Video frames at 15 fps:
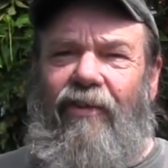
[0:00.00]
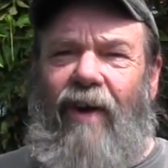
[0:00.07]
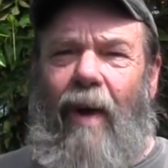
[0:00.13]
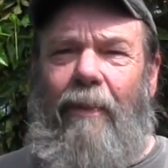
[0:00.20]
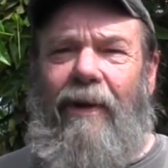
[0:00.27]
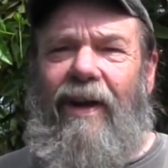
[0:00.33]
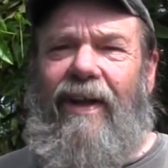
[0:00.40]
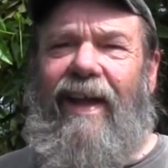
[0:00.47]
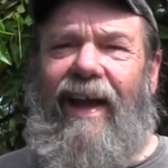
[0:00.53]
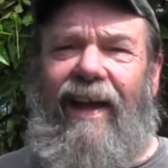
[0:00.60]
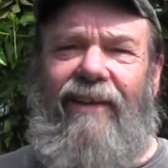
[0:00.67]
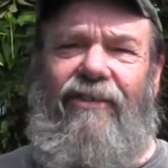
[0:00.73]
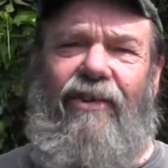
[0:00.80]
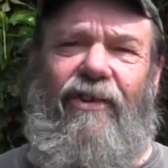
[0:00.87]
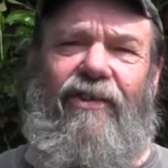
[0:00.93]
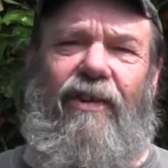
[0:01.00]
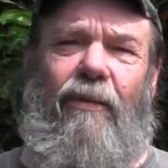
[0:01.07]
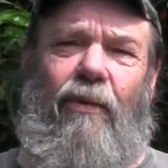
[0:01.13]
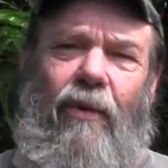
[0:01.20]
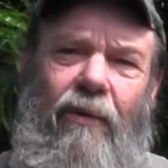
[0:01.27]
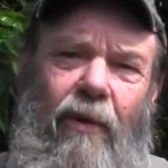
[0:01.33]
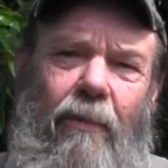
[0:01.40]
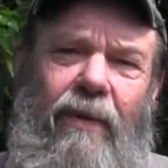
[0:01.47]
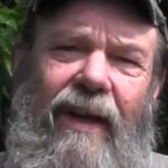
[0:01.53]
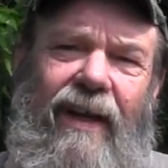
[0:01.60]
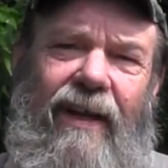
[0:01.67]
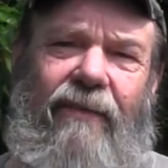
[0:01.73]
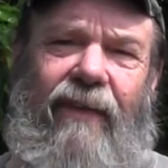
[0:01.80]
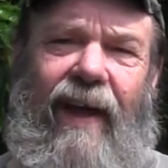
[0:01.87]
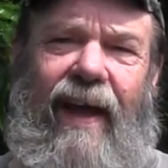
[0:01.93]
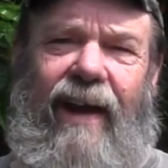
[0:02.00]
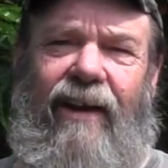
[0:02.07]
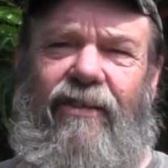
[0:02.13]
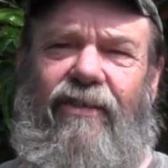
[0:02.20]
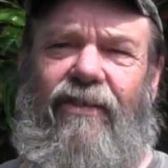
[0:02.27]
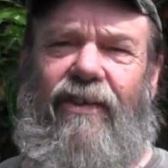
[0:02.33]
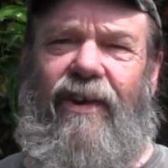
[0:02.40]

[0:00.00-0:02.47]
the Tropic of Cancer seem to have completely vanished.